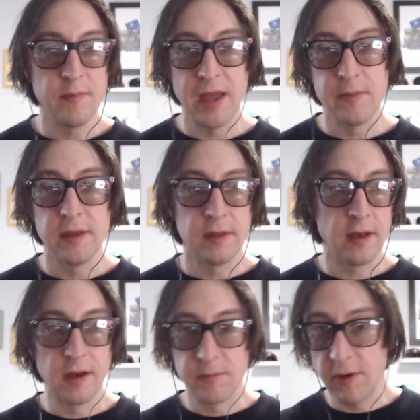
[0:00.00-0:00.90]
maybe
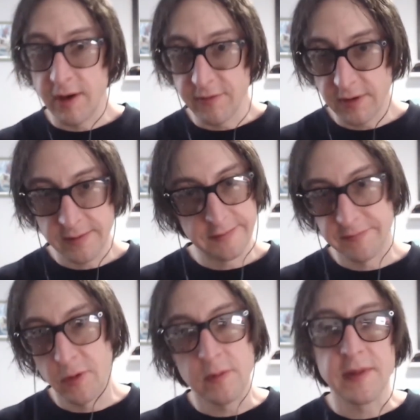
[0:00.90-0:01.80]
um, you have a
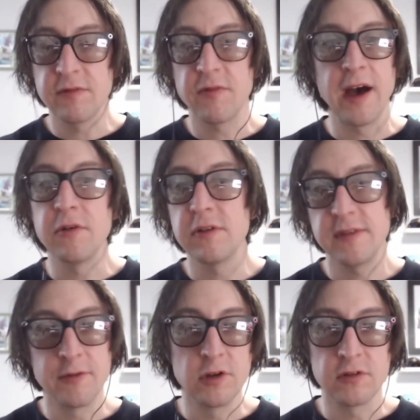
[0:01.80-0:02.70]
modem that's five or
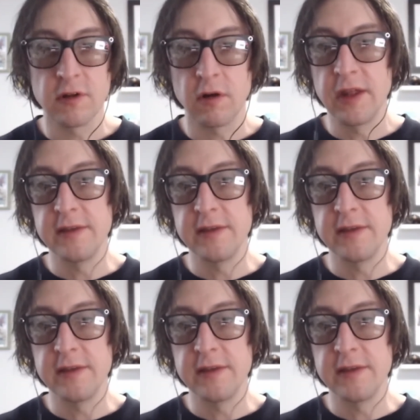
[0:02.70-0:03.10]
seven years old that